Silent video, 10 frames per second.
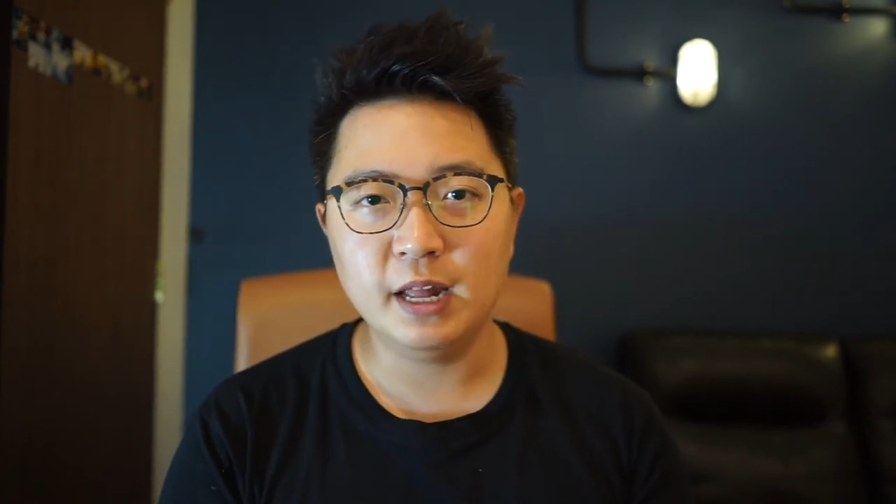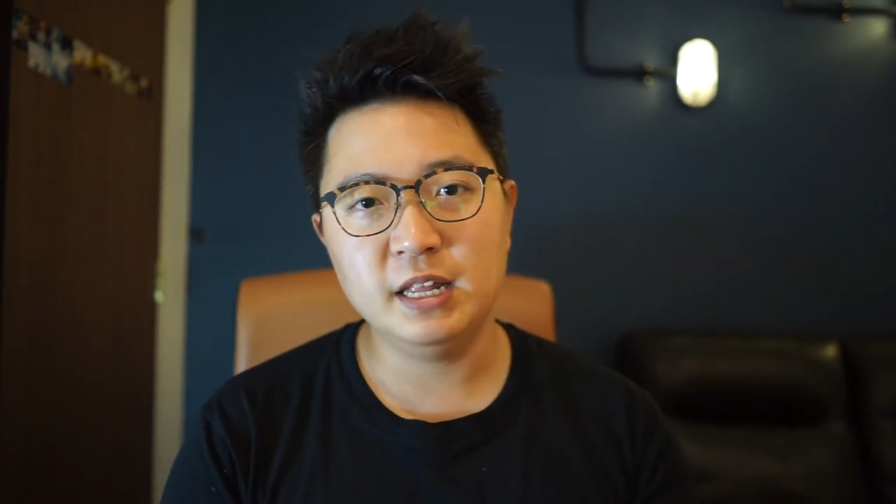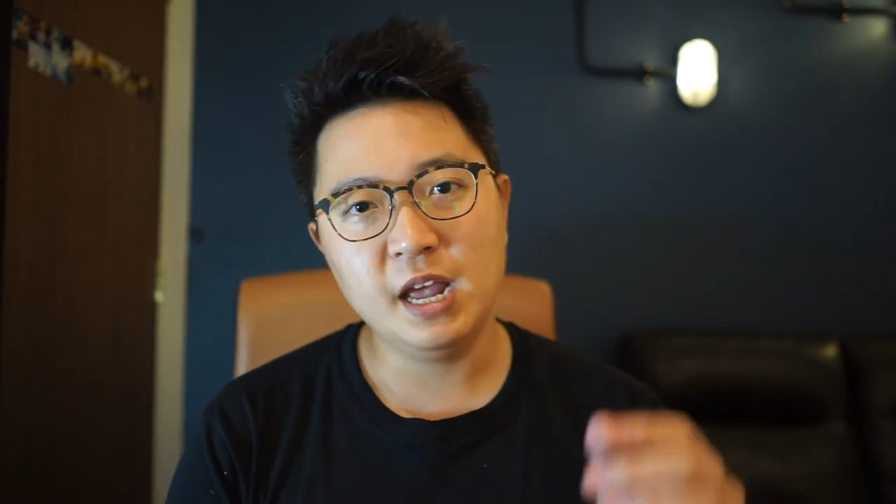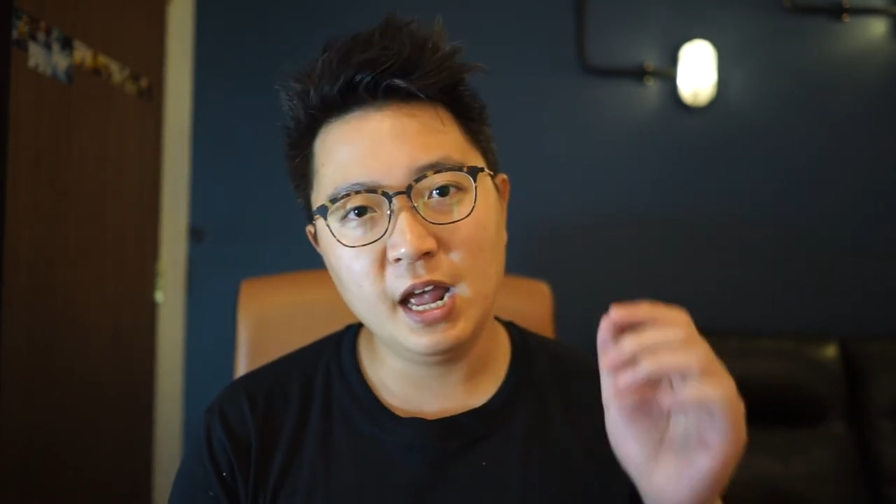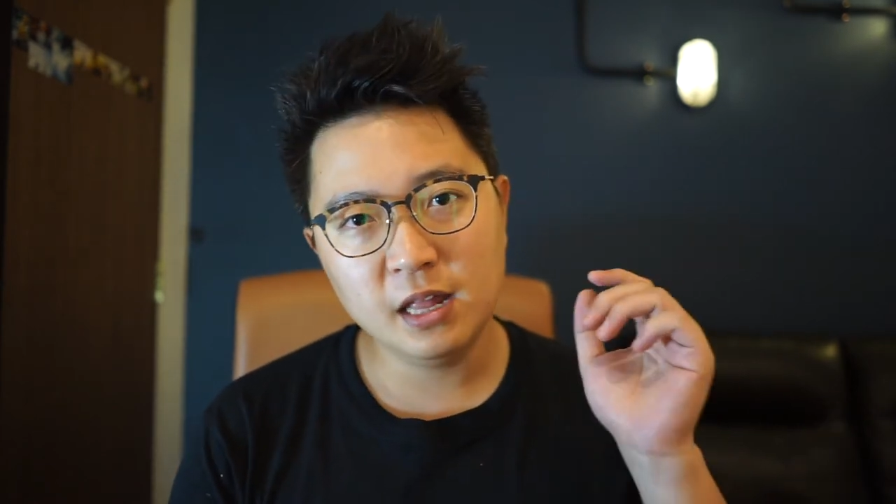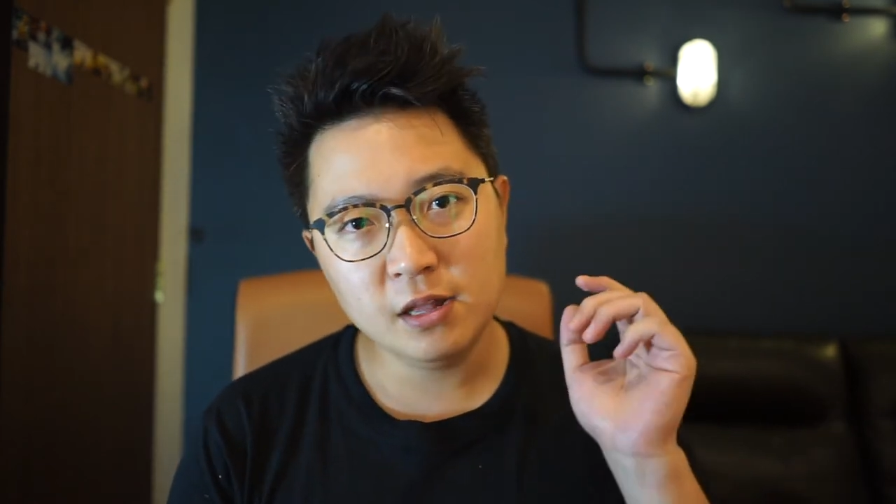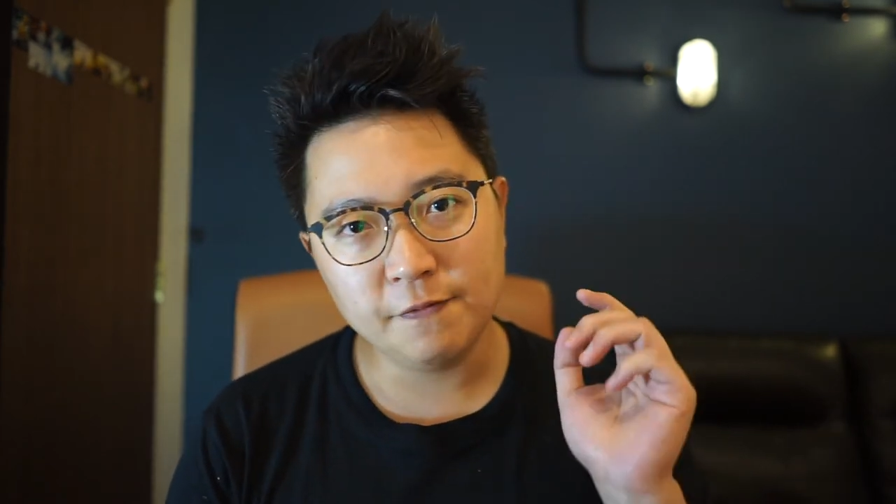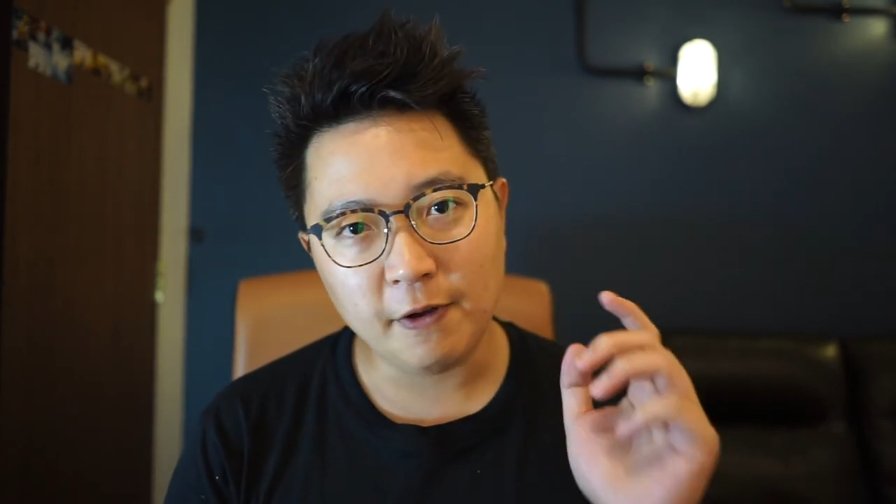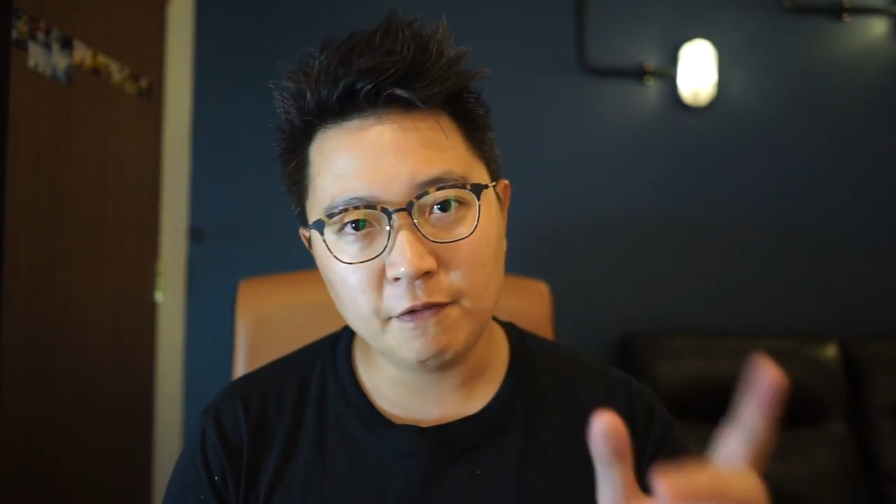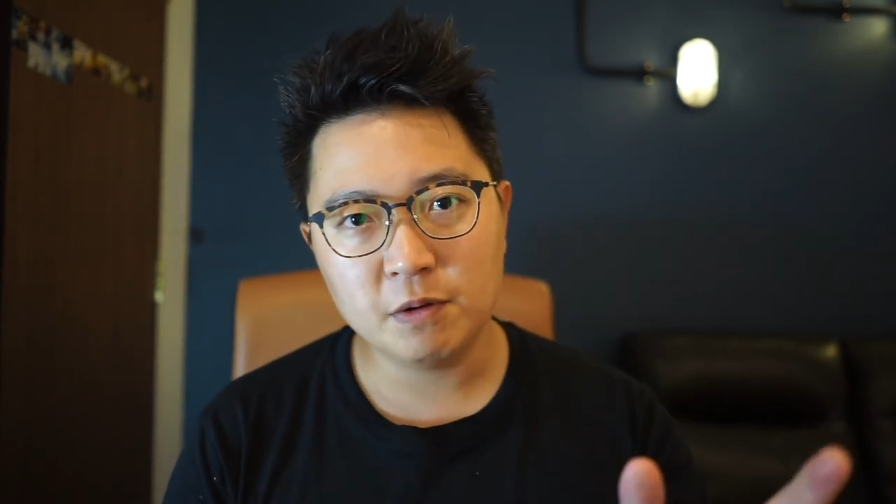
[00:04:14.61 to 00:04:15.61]
At the end
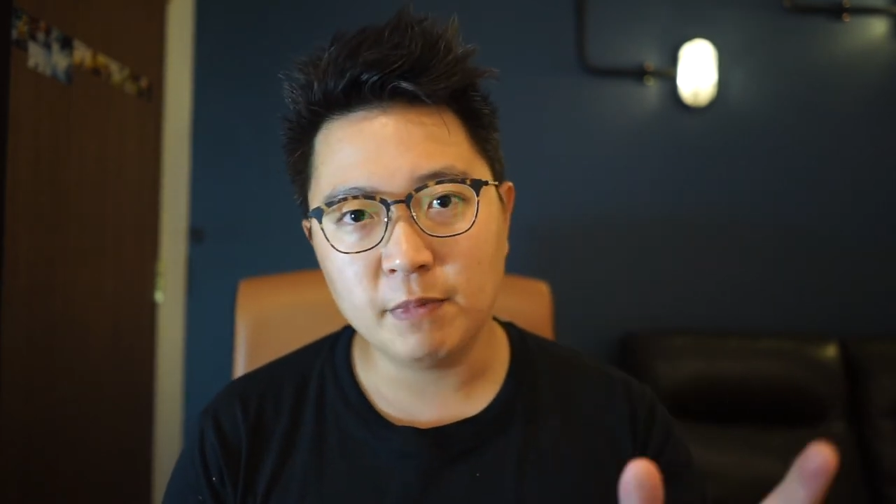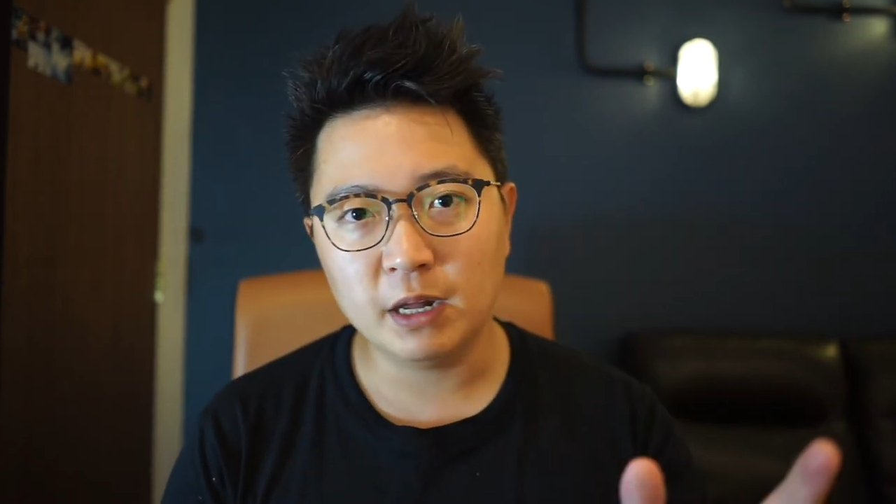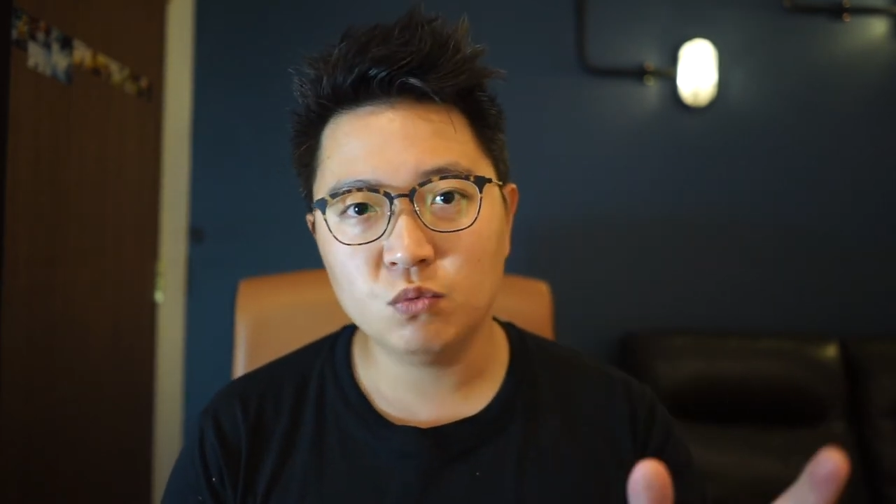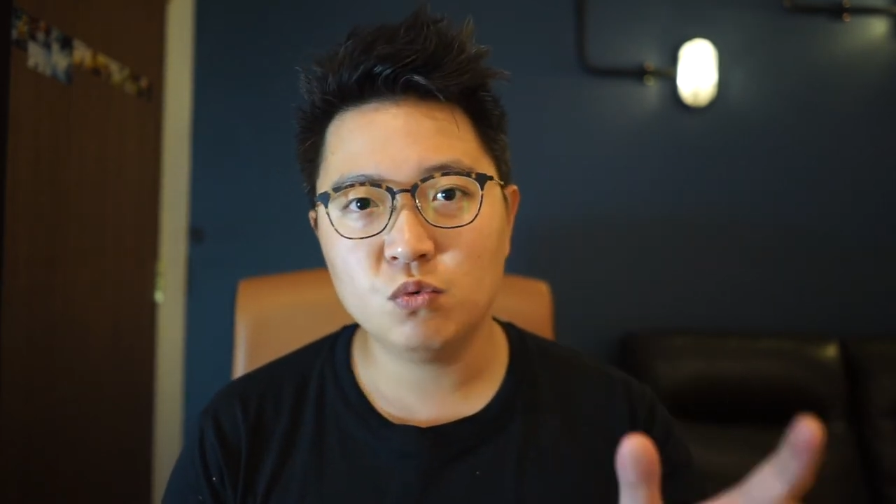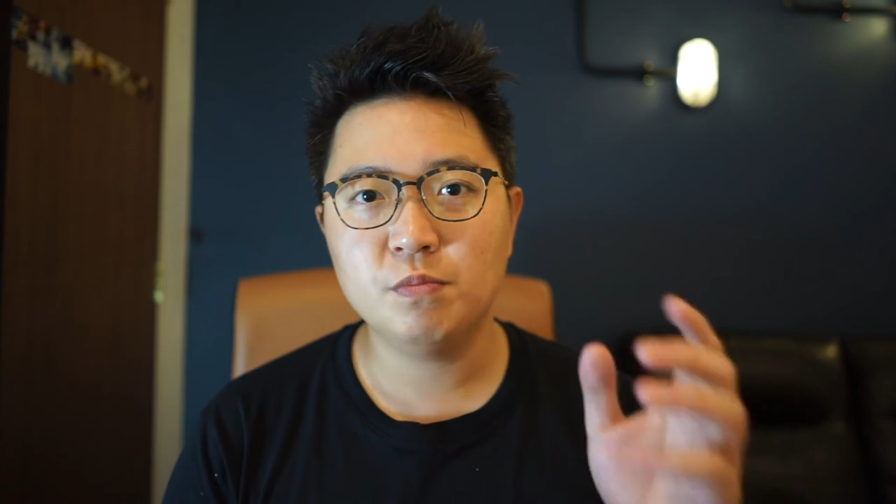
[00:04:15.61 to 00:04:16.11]
of every month,